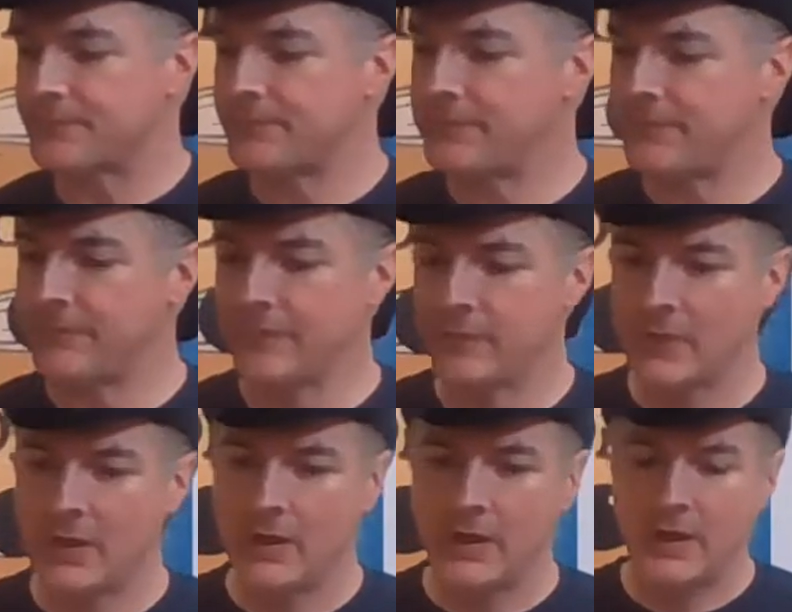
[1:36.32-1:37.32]
hand.
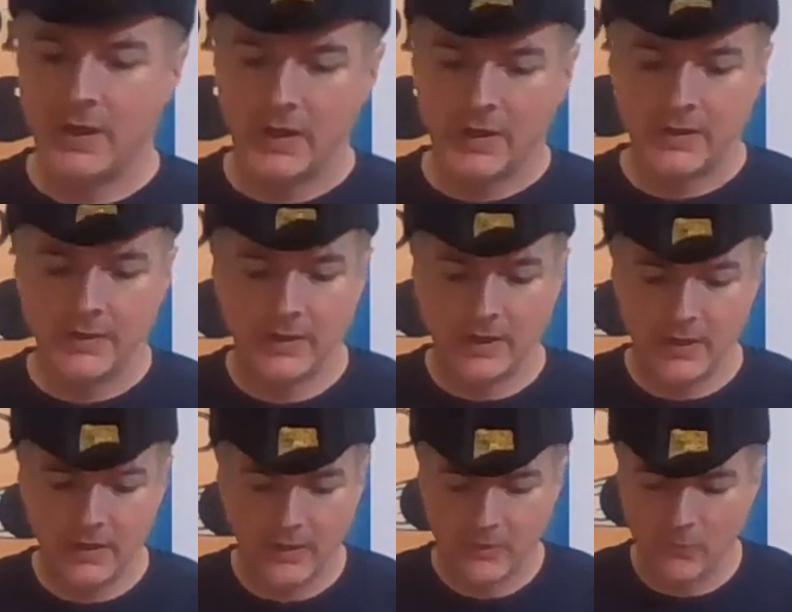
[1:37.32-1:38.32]

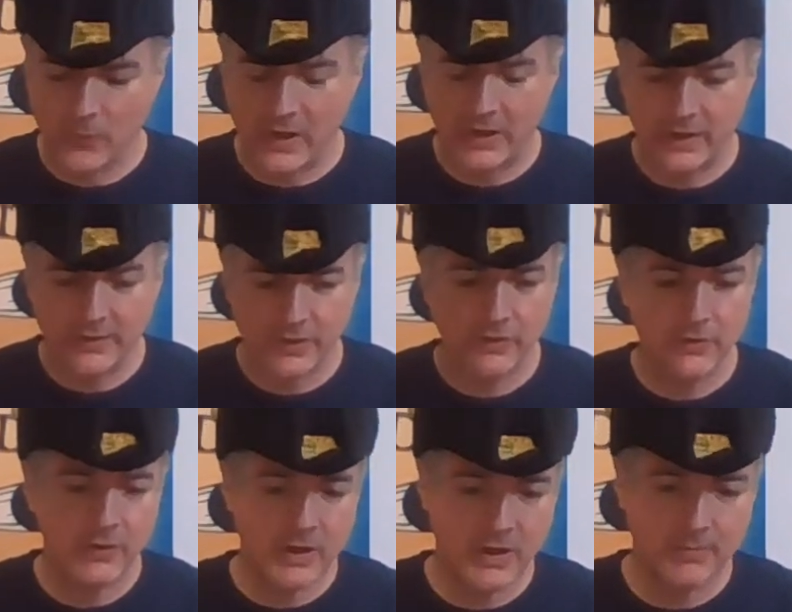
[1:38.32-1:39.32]
The way a
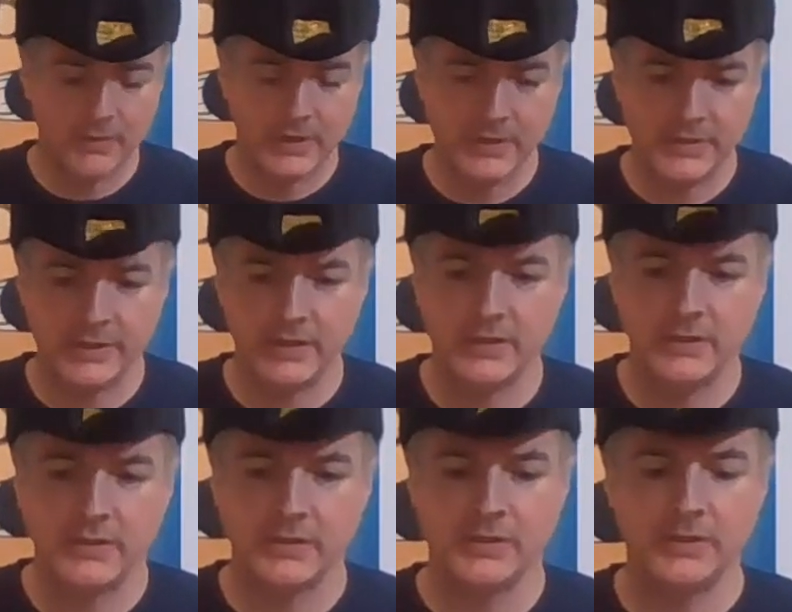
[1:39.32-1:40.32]
turn operates
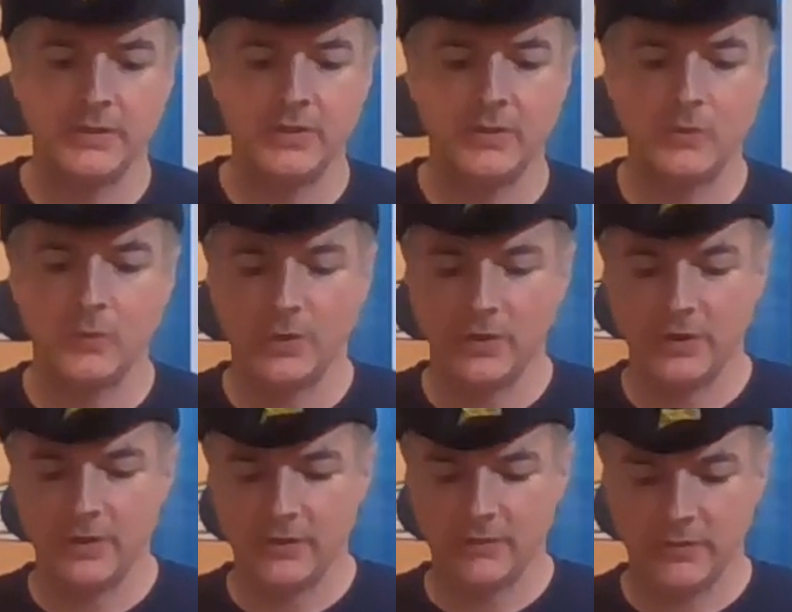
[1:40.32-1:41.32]
is you
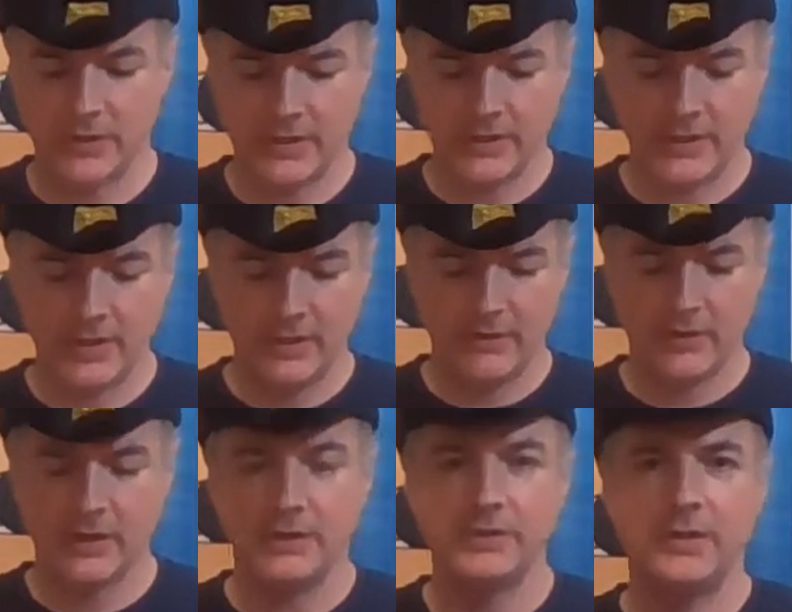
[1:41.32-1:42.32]
would look at the
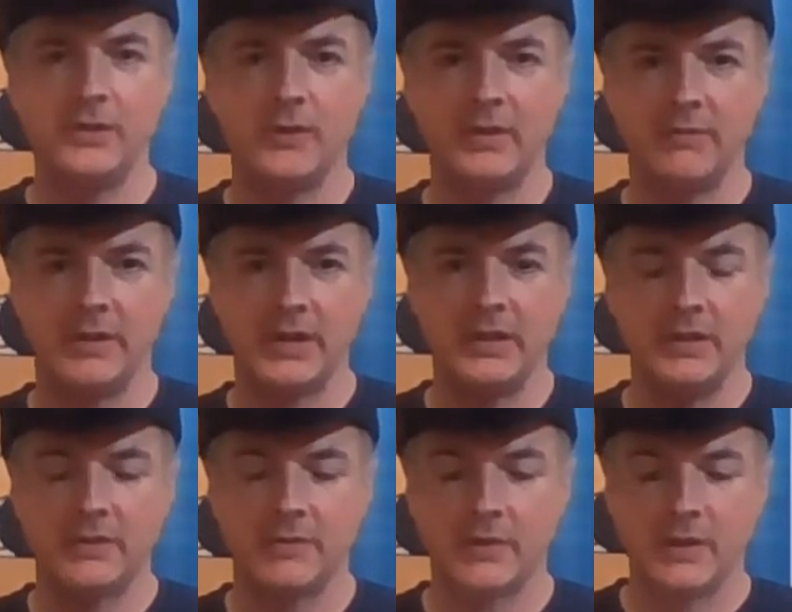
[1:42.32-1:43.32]
guns that you have ready,
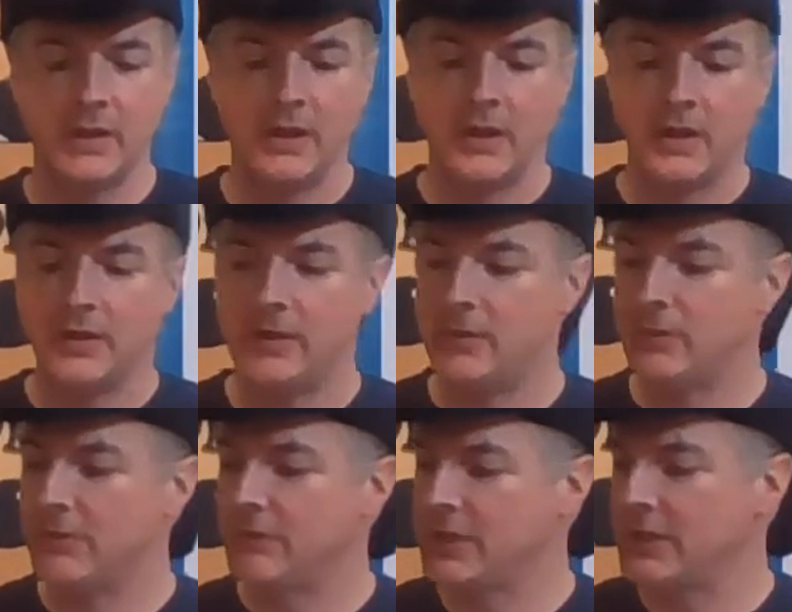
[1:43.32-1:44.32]
you
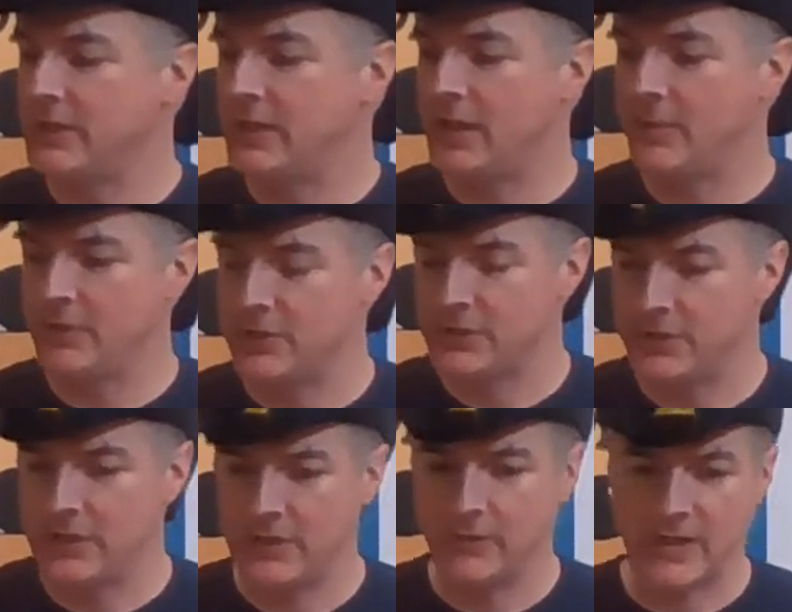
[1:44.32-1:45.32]
would look at the ammunition
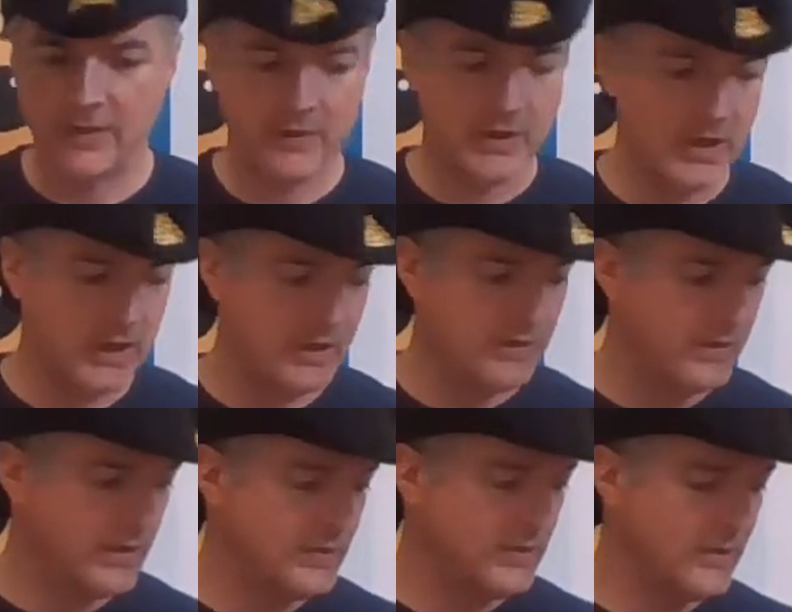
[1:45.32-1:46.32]
that you have on hand,
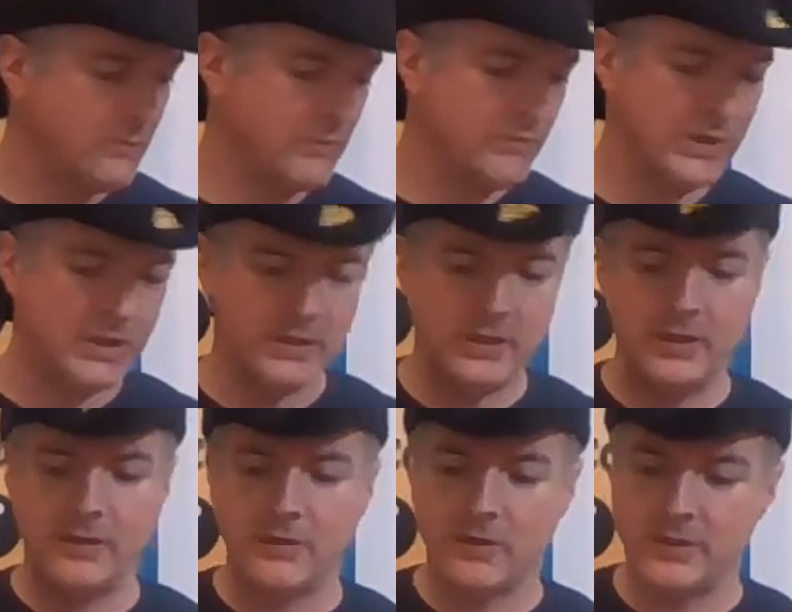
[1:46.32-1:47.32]
and then you would look at the
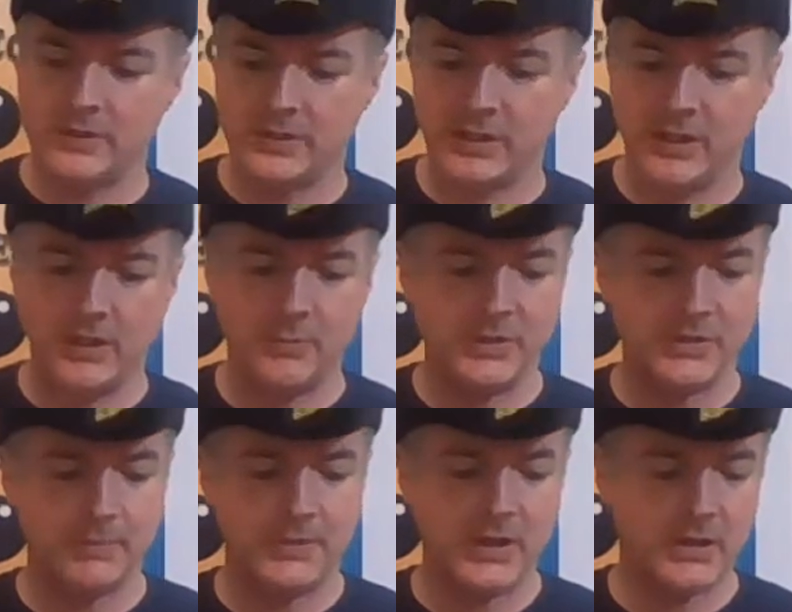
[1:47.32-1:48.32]
cards on the enemy
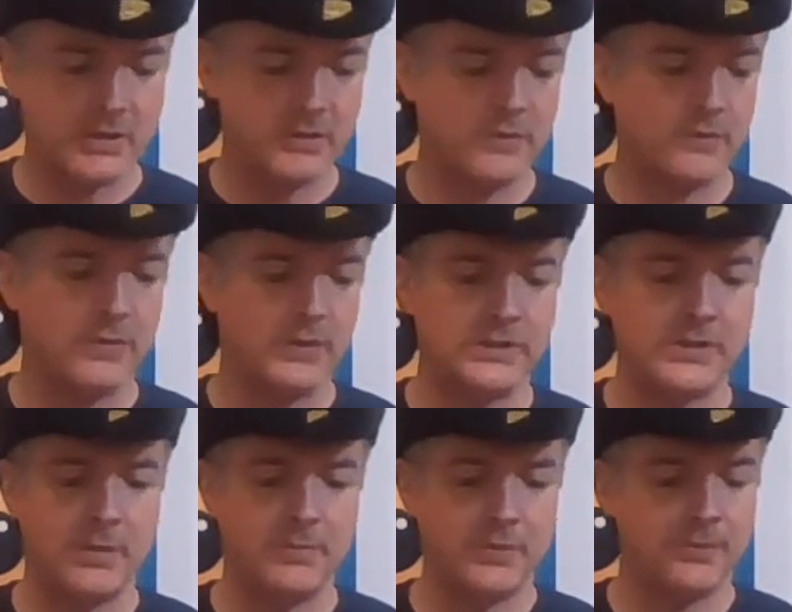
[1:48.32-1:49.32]
ship deck. So for
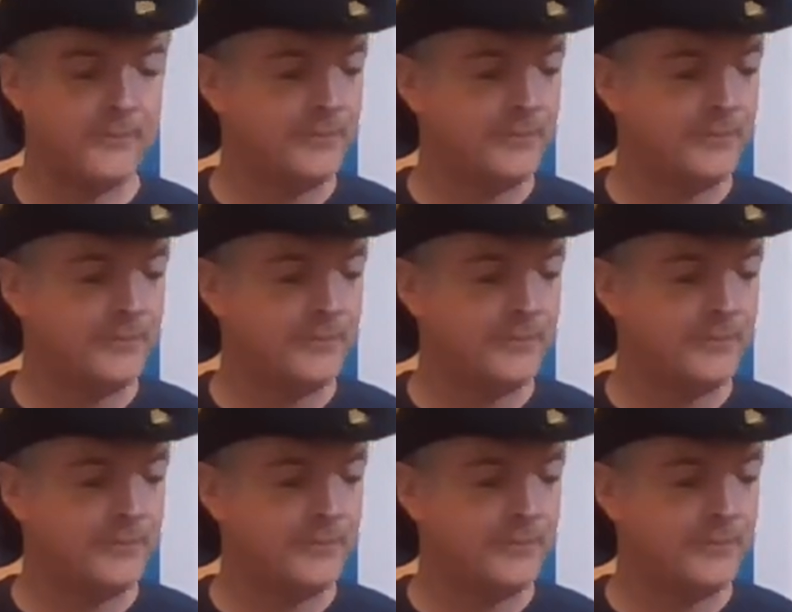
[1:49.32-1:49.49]
example,